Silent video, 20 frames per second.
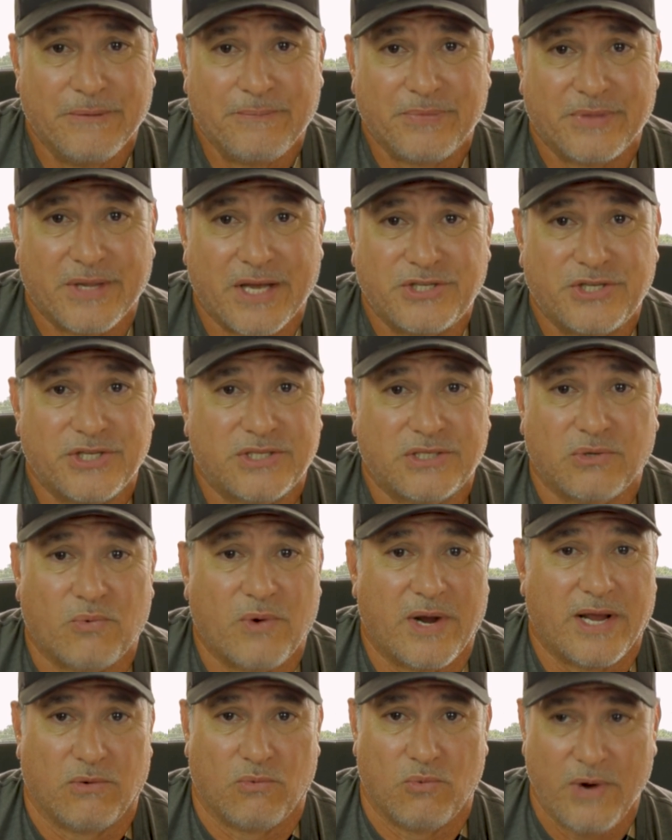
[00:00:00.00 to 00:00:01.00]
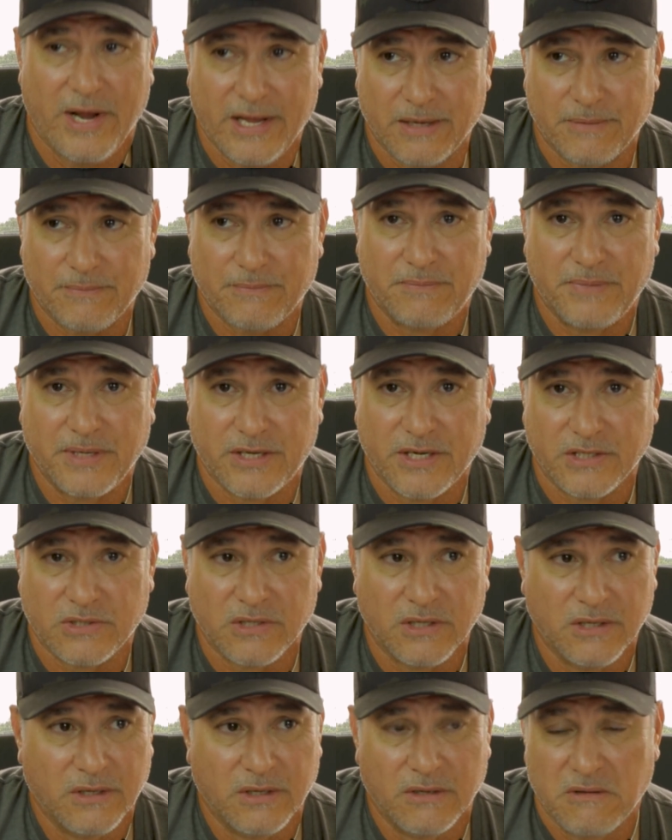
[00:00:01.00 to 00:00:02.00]
That's just the way it went, because
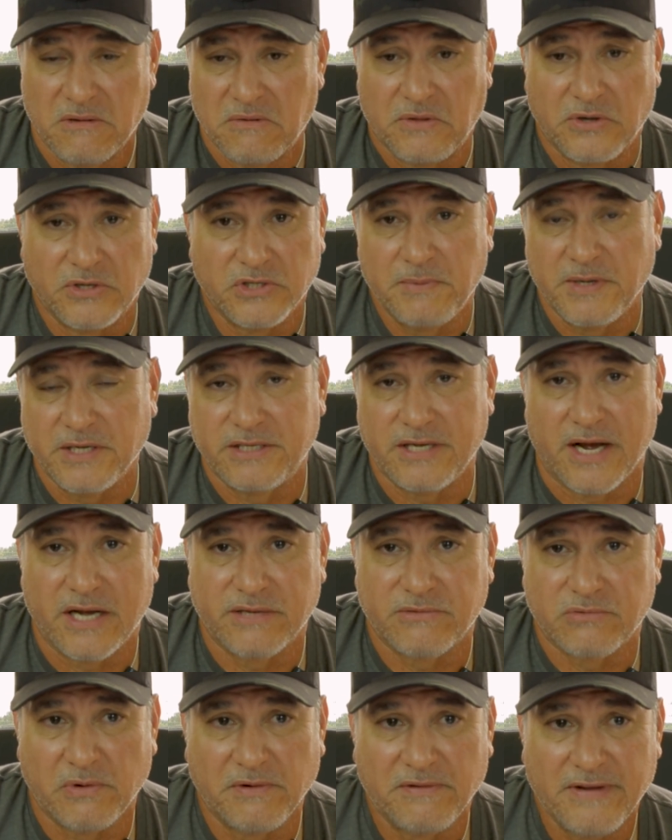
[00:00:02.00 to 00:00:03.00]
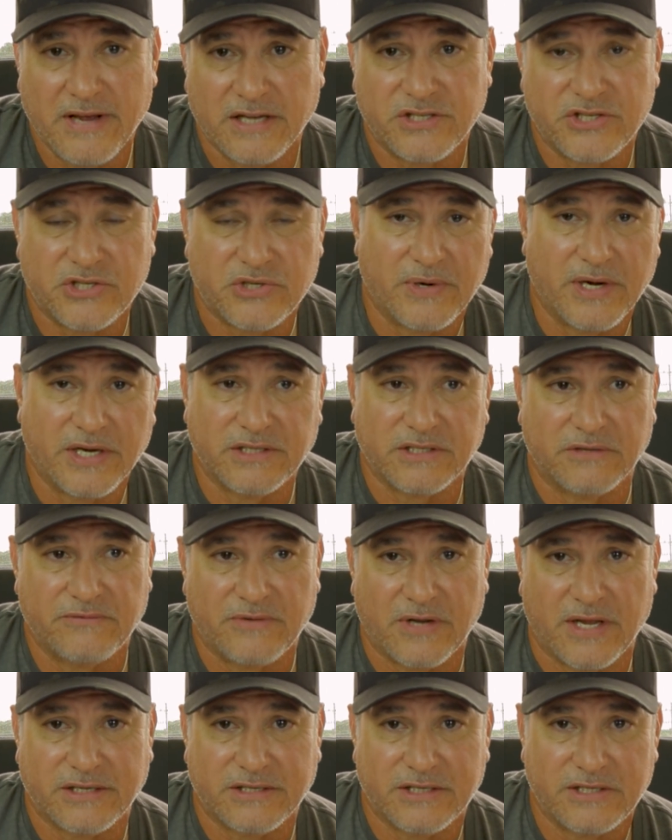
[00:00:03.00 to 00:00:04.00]
there's been times where we've had strings of
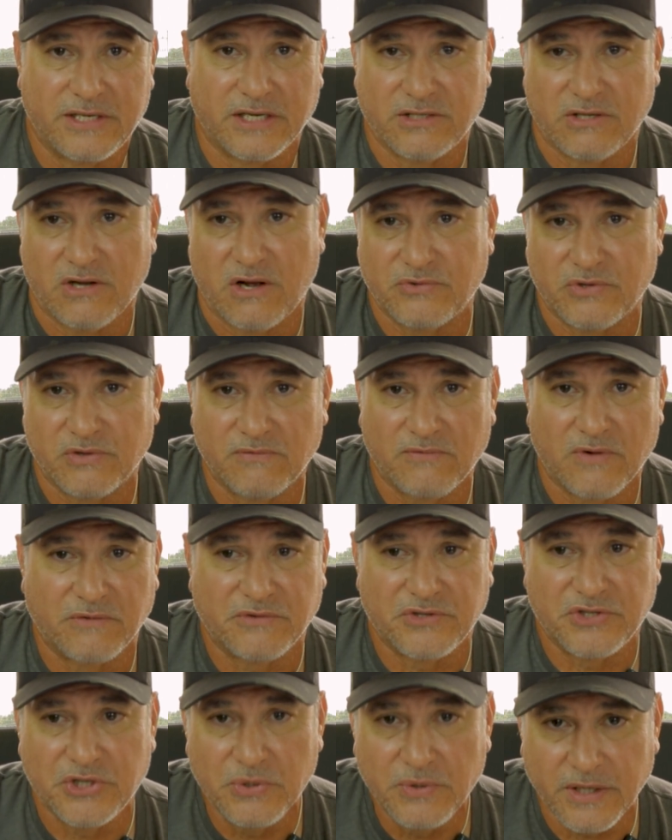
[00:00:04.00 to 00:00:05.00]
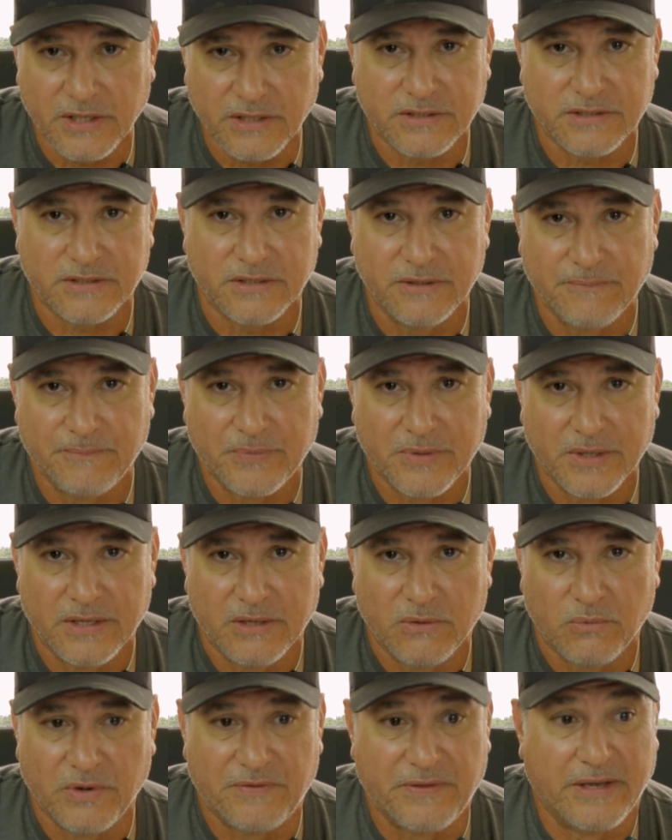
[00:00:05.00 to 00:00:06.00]
like 6 officer involved shootings
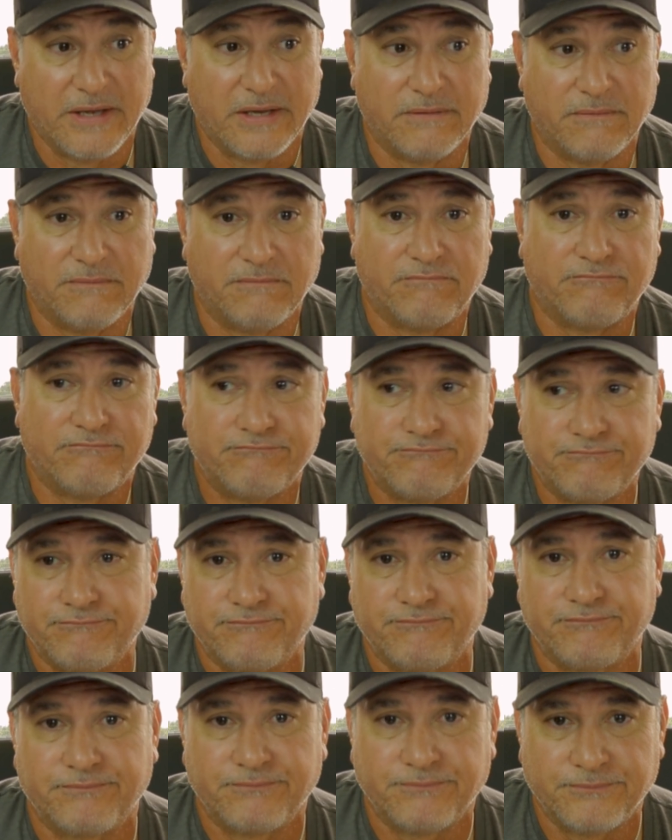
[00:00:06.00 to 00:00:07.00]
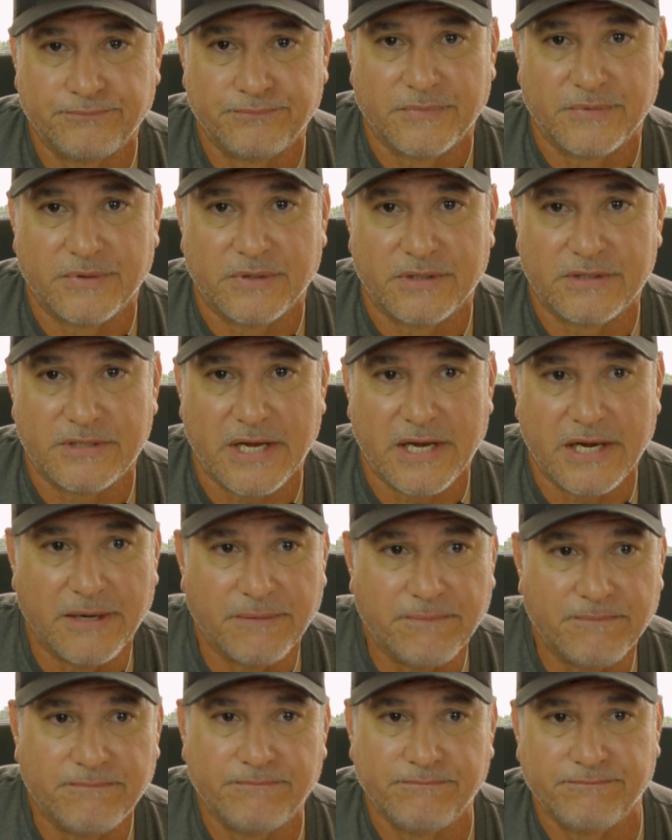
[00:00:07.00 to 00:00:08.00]
within, say,
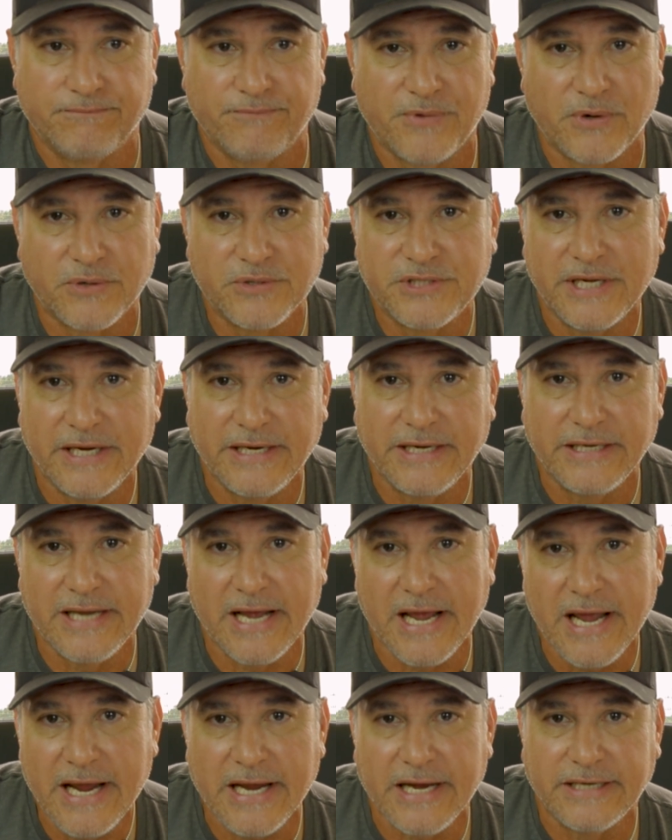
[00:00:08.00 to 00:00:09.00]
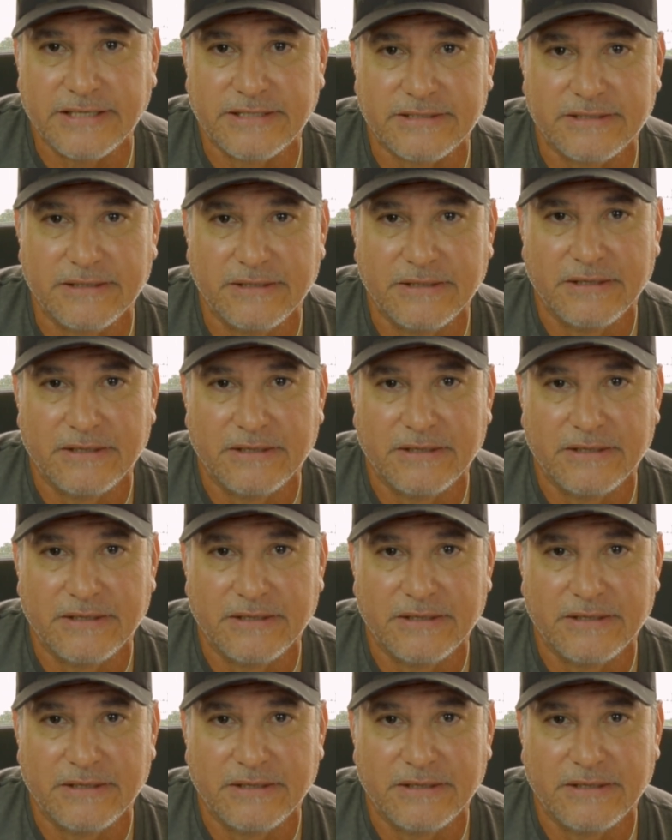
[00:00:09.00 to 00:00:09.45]
13 days.